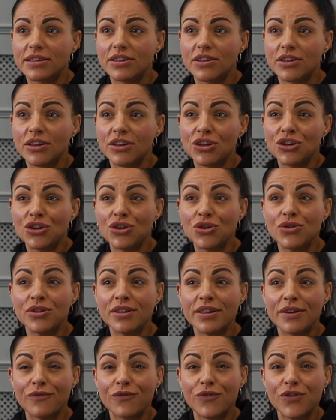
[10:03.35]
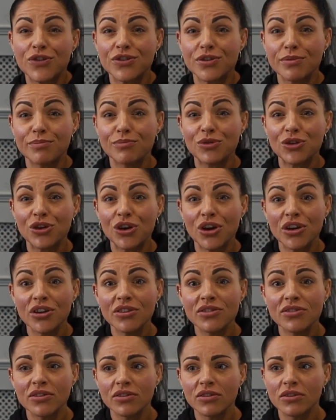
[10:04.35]
to use it for some
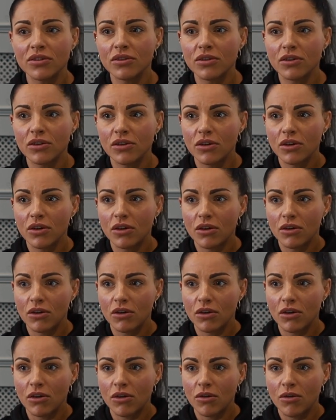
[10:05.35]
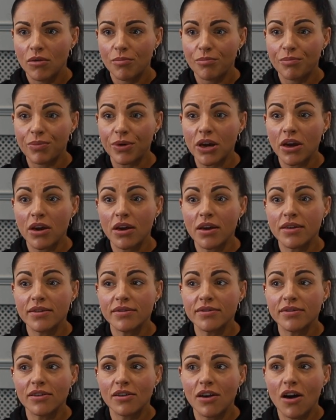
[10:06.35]
good
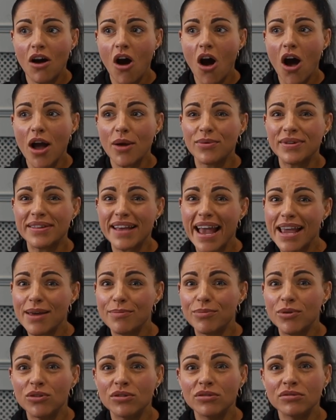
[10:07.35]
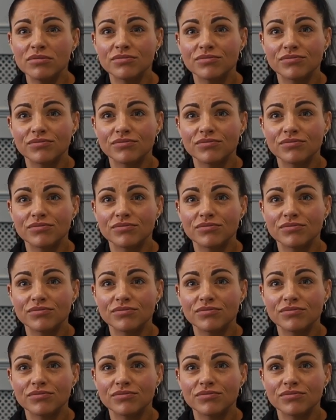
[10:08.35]
because I was able.